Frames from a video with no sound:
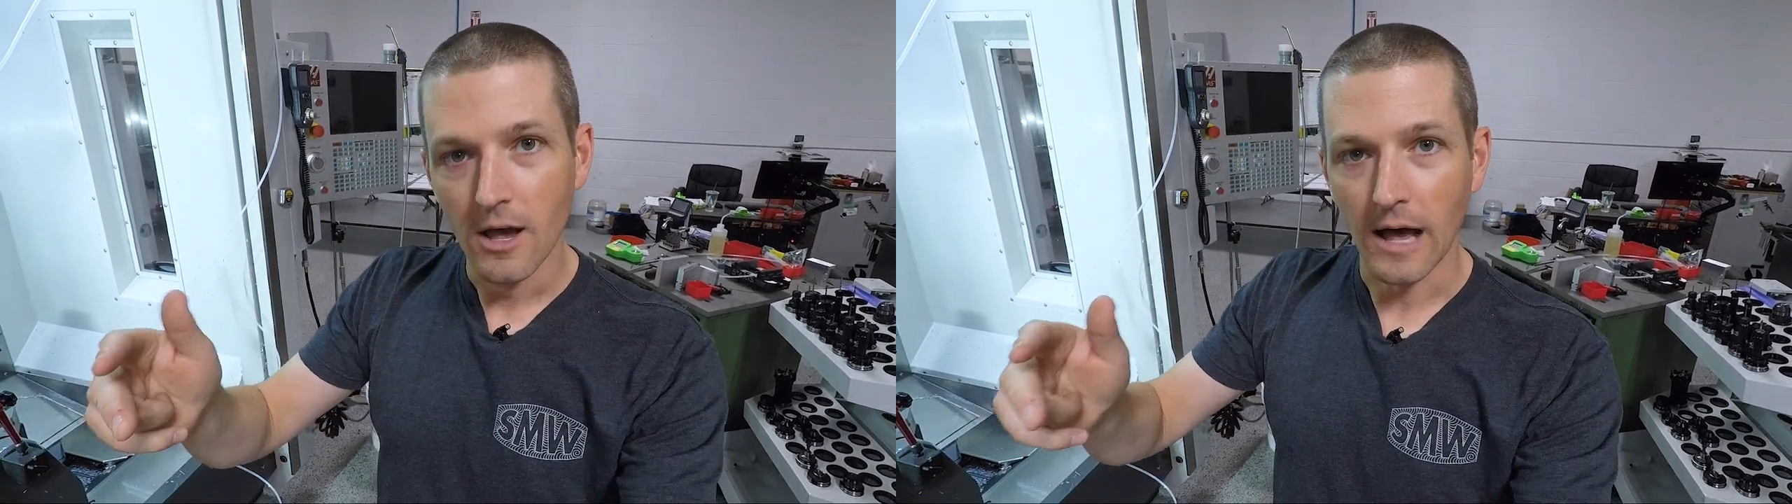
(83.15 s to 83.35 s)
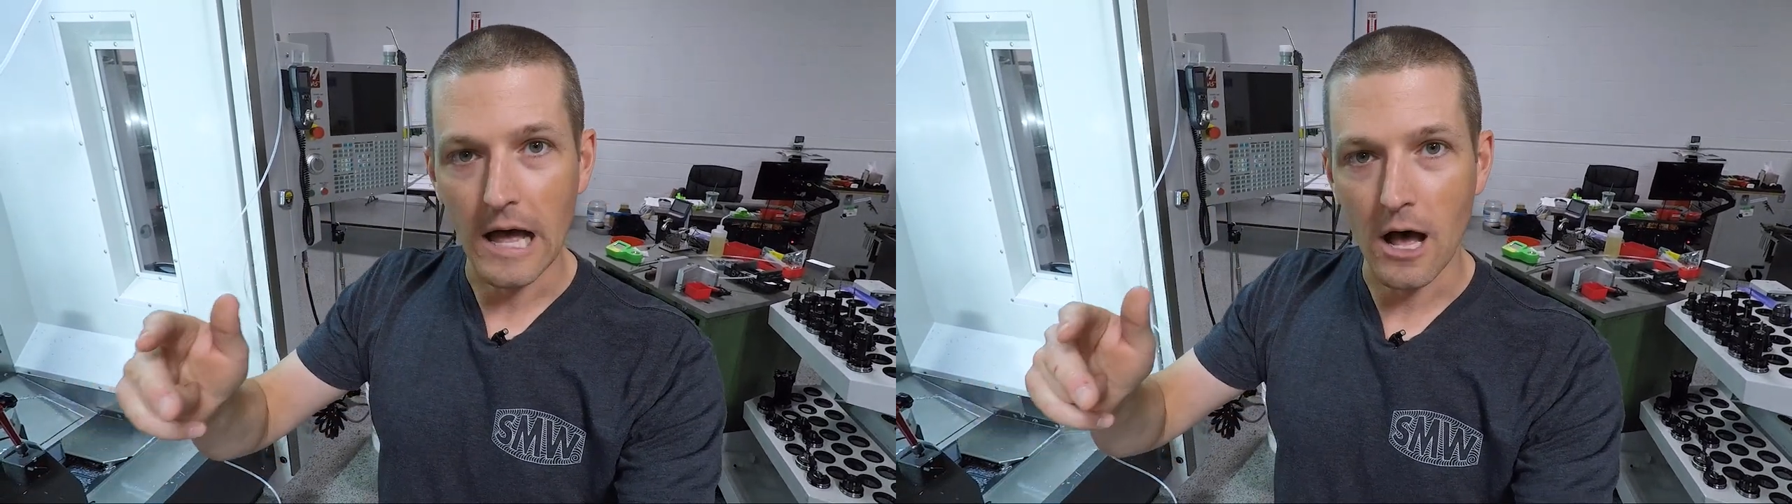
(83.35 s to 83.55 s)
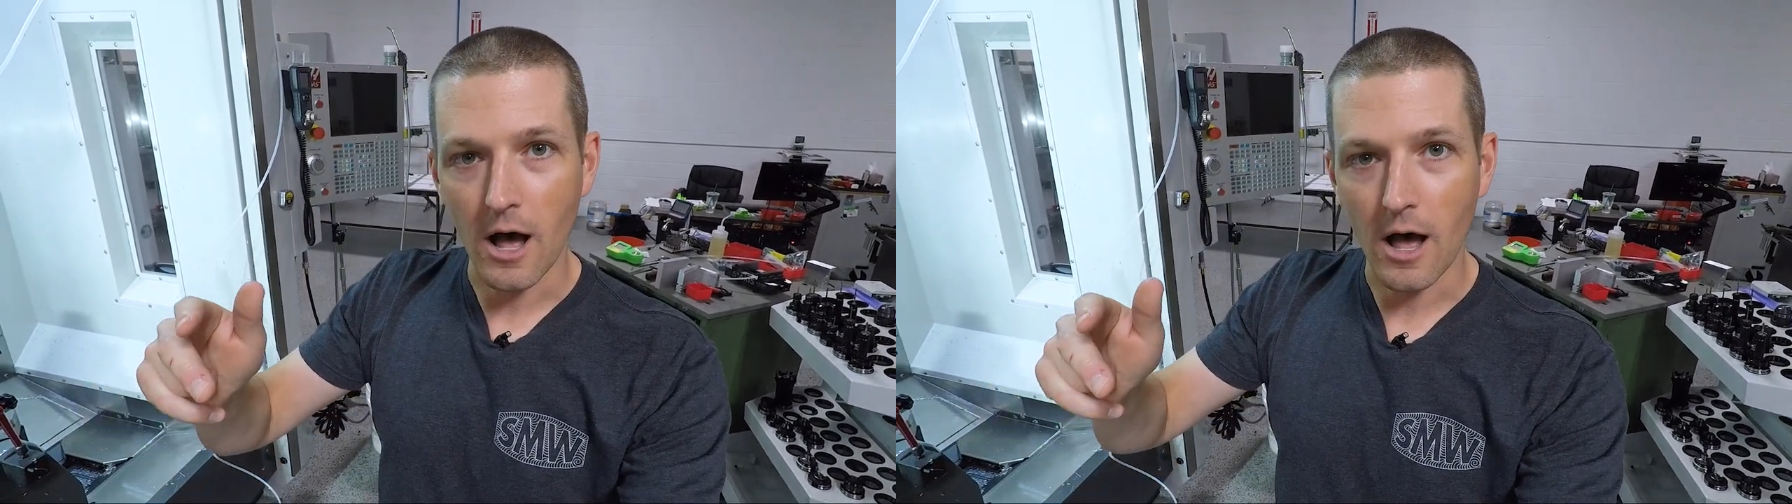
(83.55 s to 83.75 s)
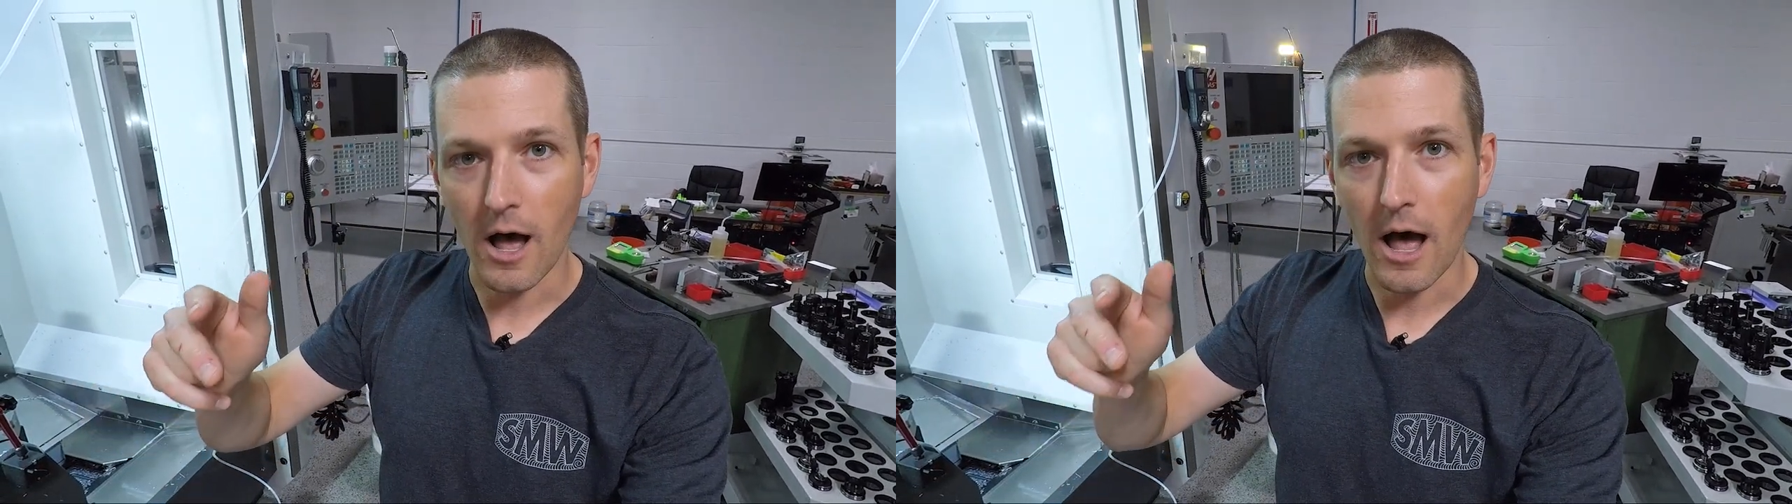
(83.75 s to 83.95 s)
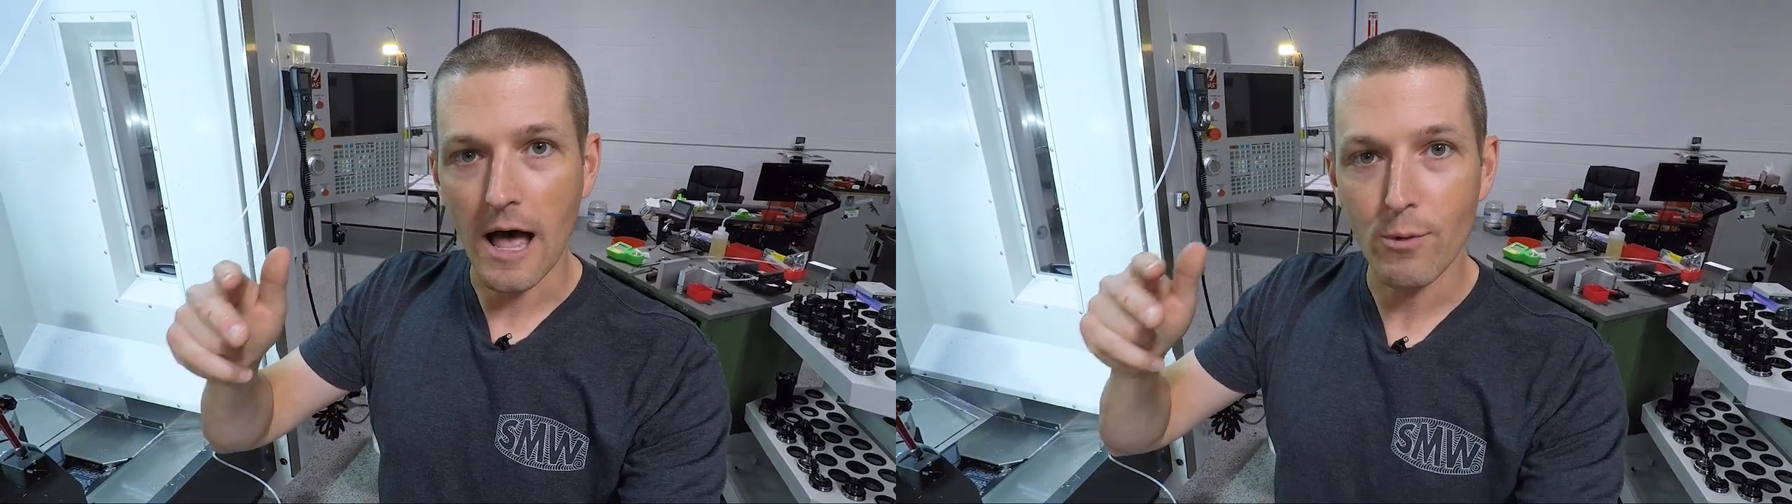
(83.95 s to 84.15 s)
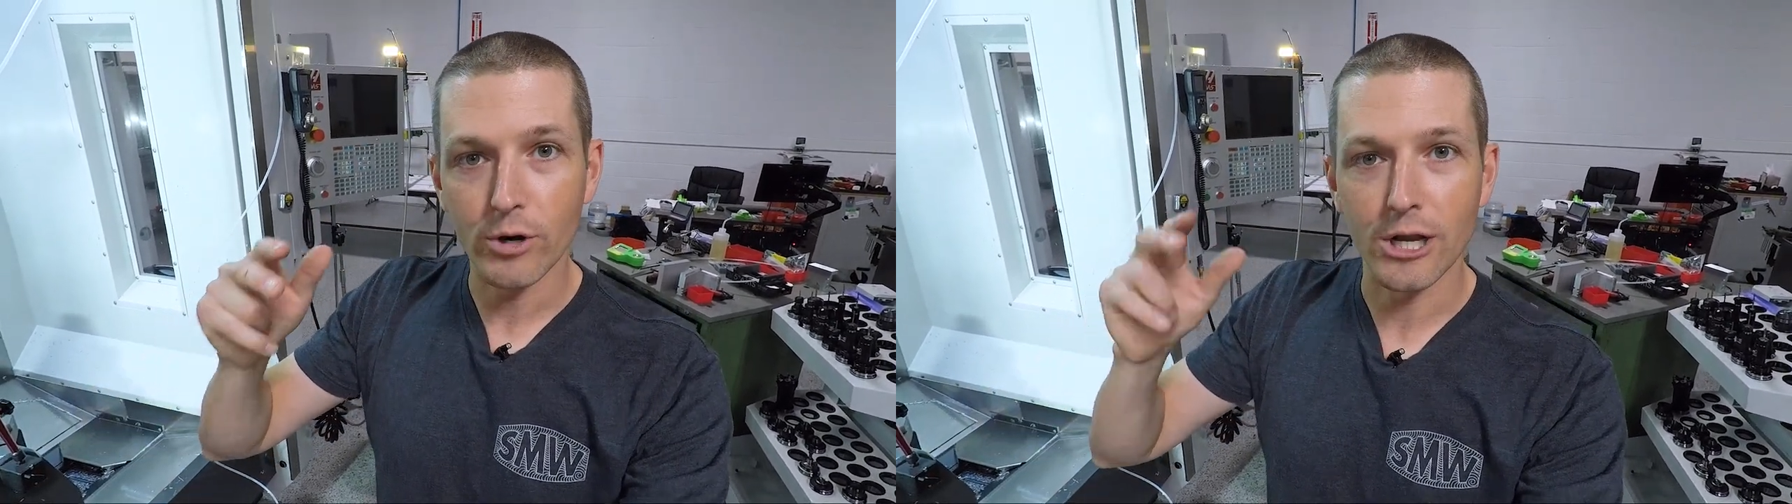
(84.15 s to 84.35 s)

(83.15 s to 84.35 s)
uh, I would